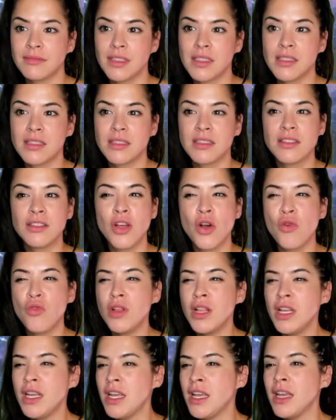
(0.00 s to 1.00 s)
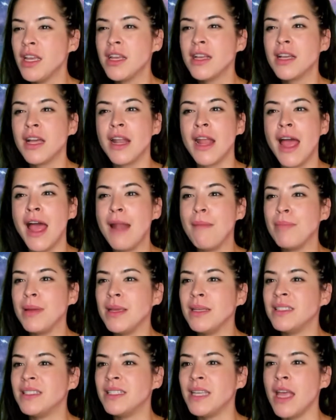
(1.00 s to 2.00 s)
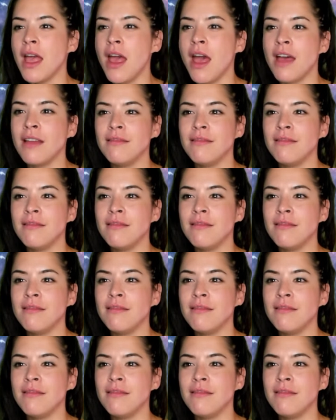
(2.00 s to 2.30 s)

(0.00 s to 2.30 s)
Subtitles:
Slowly gonna NPC